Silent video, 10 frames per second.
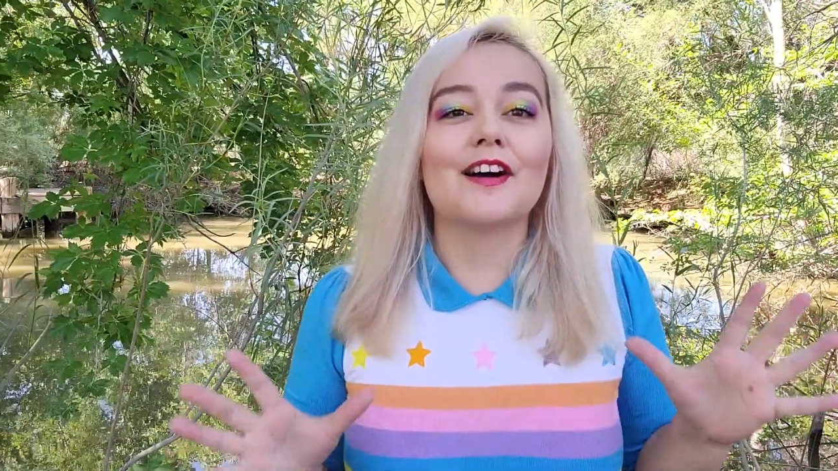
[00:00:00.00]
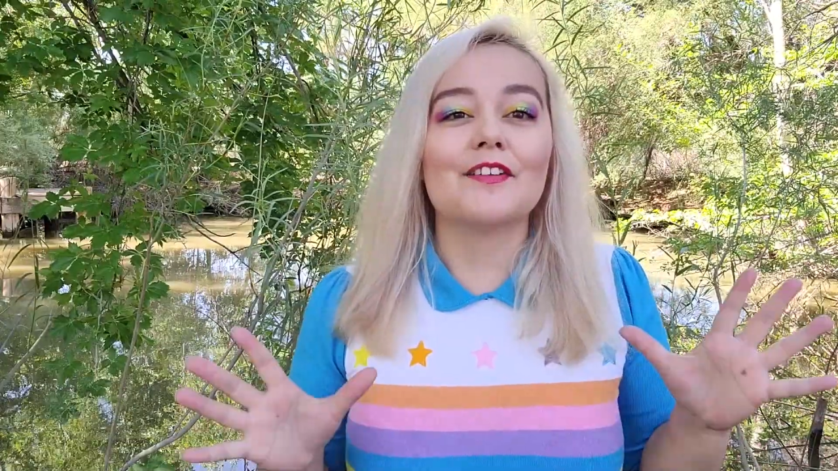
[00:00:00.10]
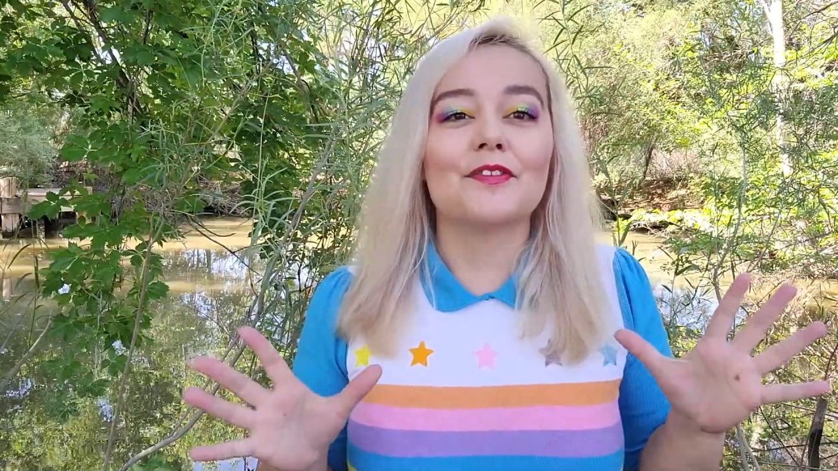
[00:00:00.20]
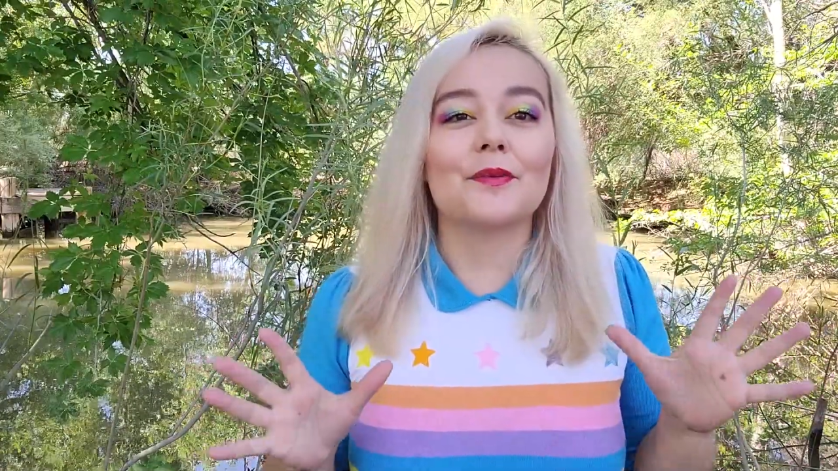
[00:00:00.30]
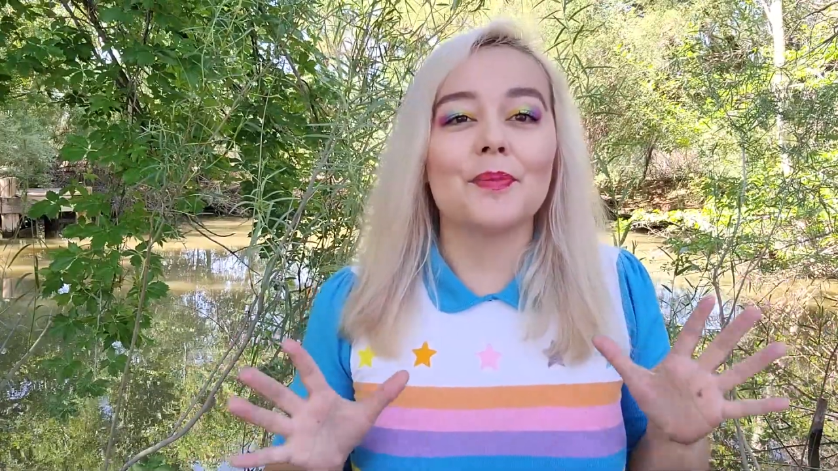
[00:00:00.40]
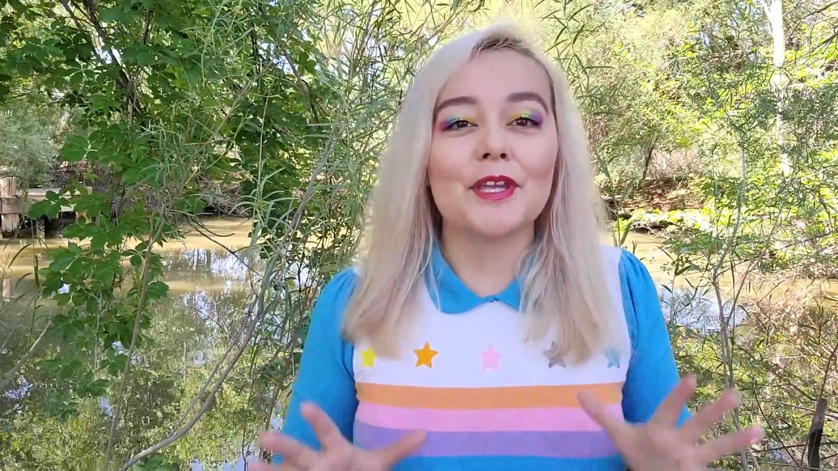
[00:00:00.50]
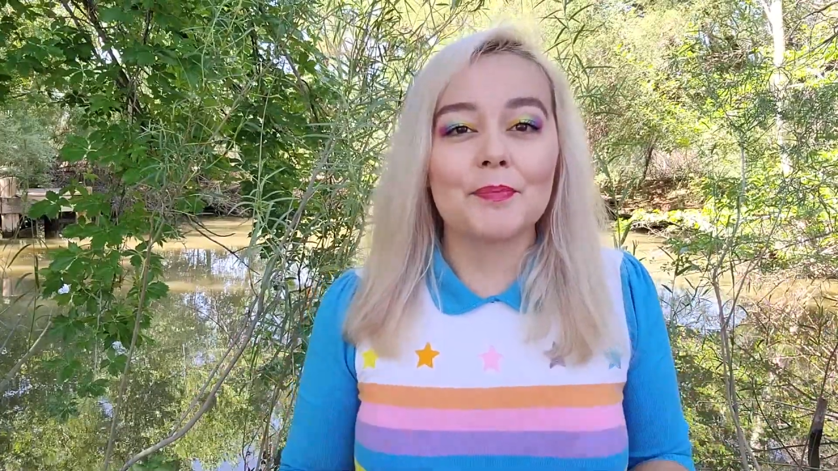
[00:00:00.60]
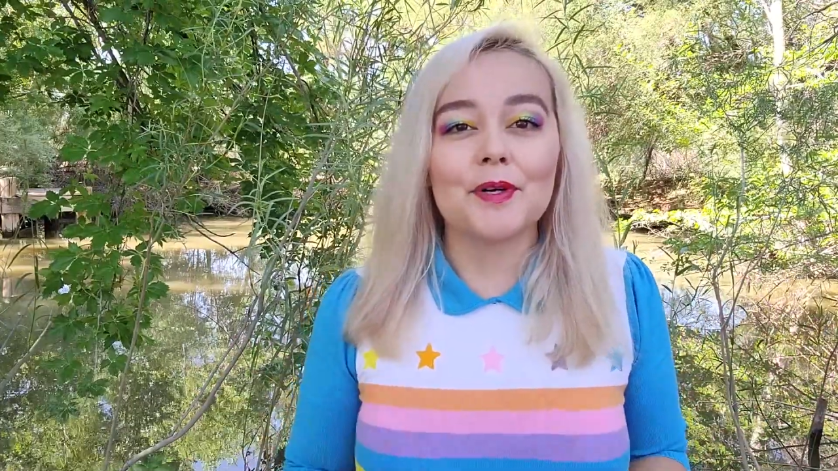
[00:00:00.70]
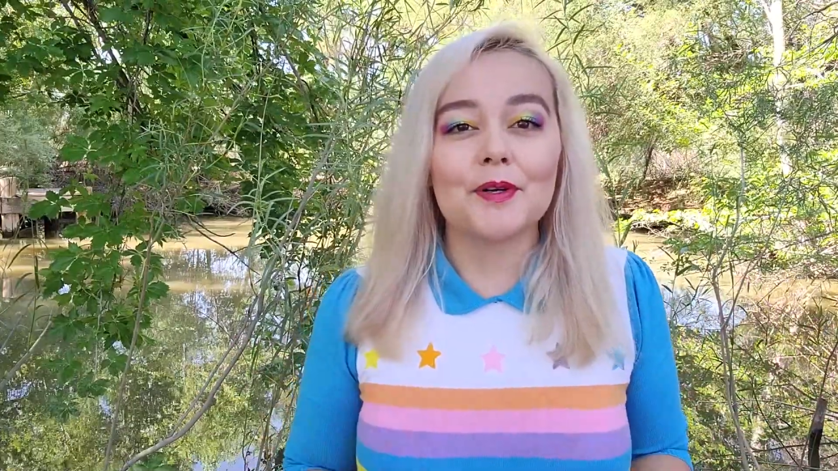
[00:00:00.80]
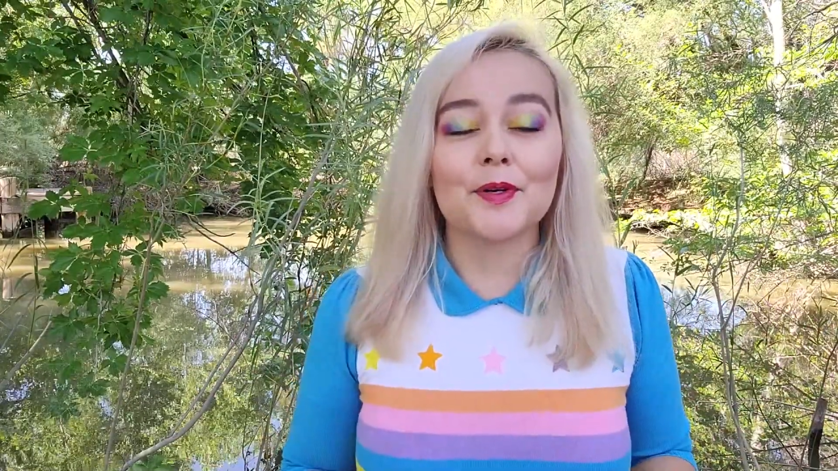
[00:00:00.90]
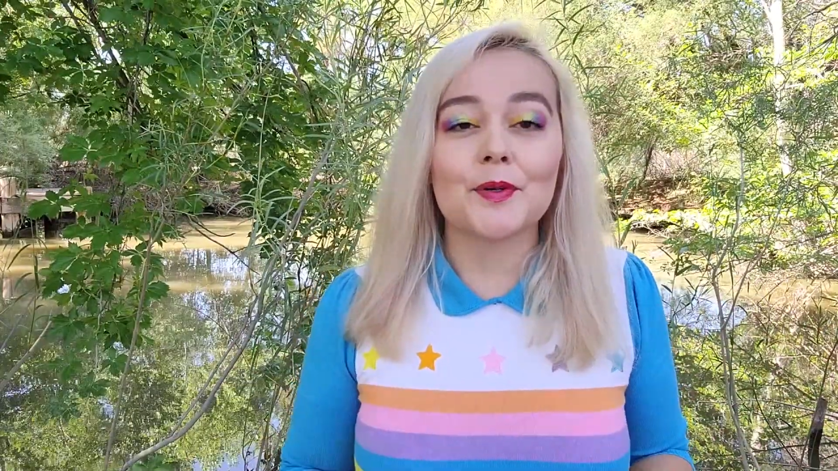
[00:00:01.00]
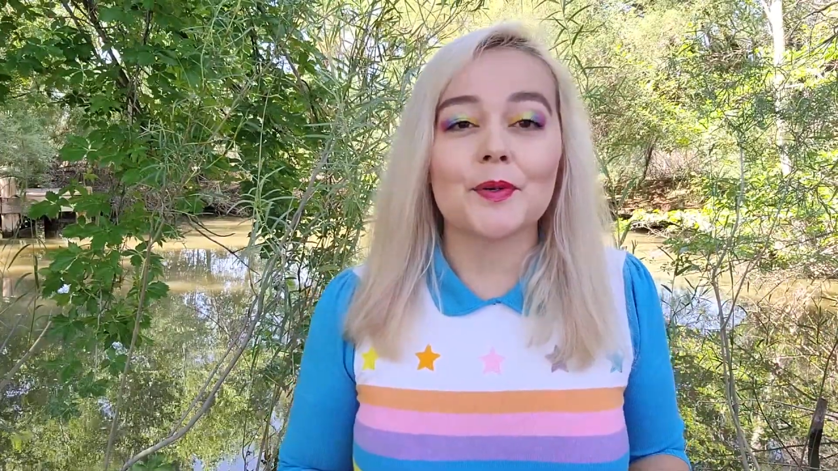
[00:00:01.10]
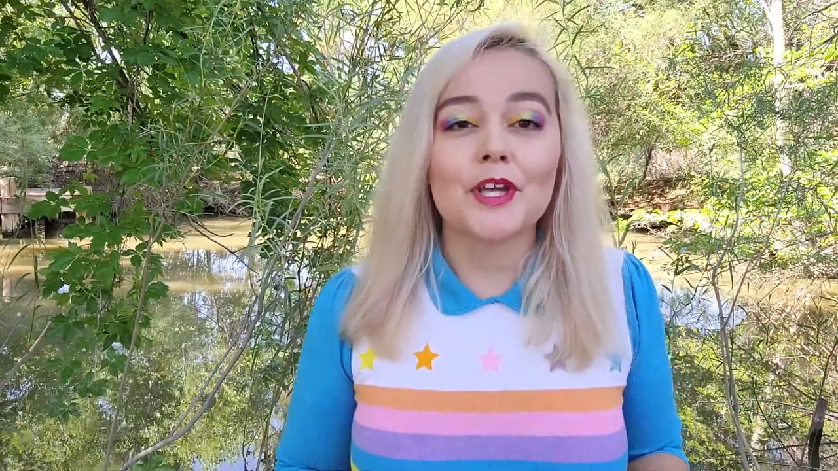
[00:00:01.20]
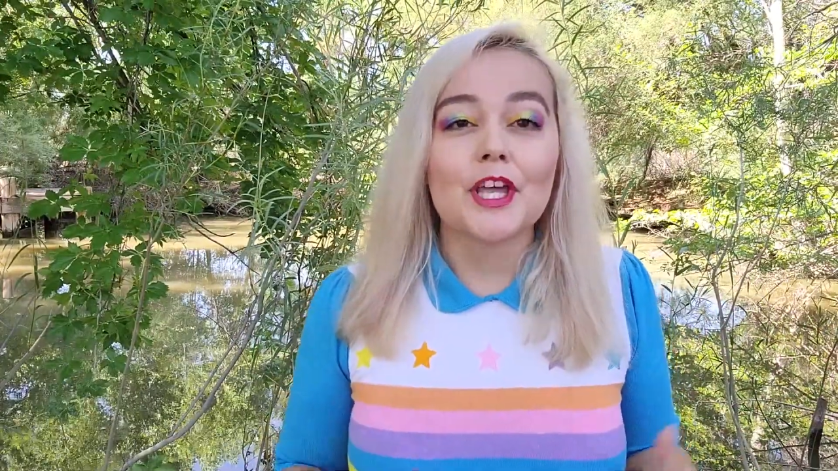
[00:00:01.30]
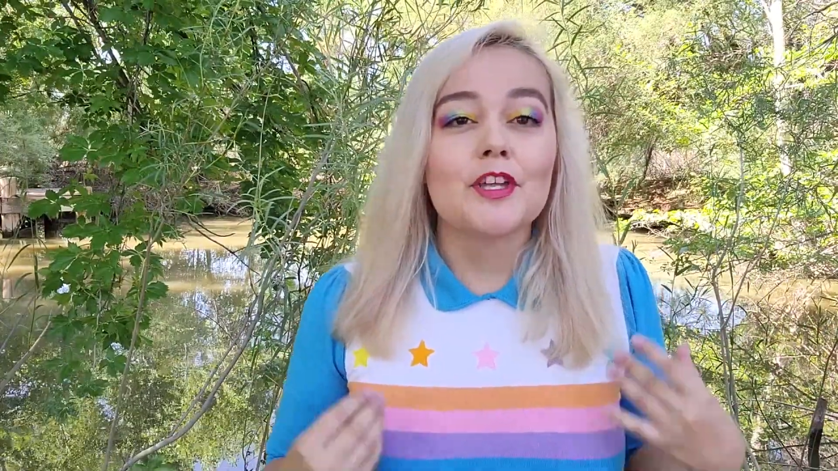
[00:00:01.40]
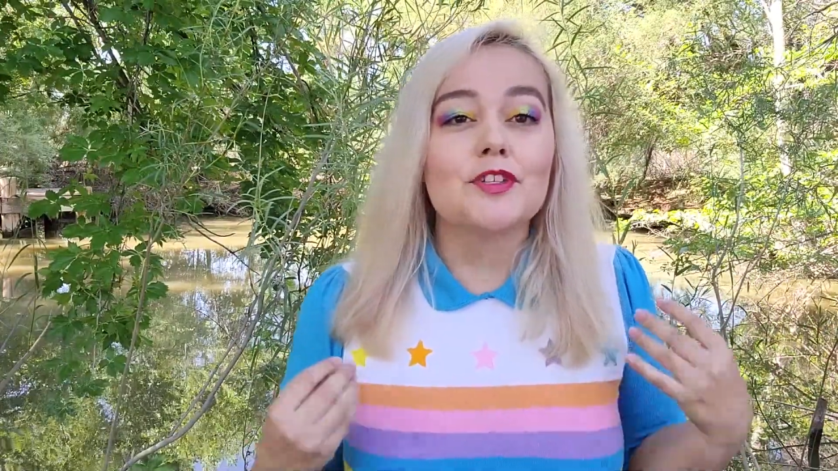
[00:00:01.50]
of people who